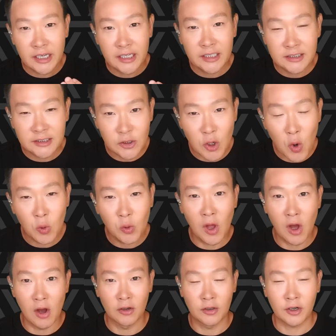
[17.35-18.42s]
is no
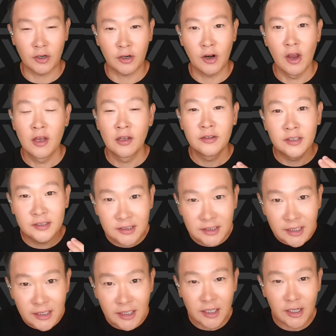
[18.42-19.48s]
longer the
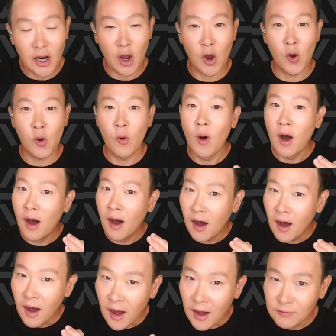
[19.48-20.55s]
CEO
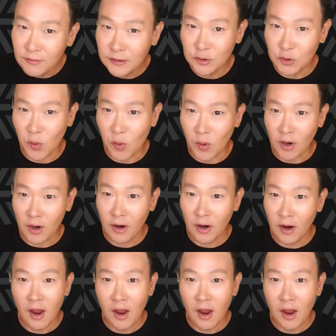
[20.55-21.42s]
of ADOR,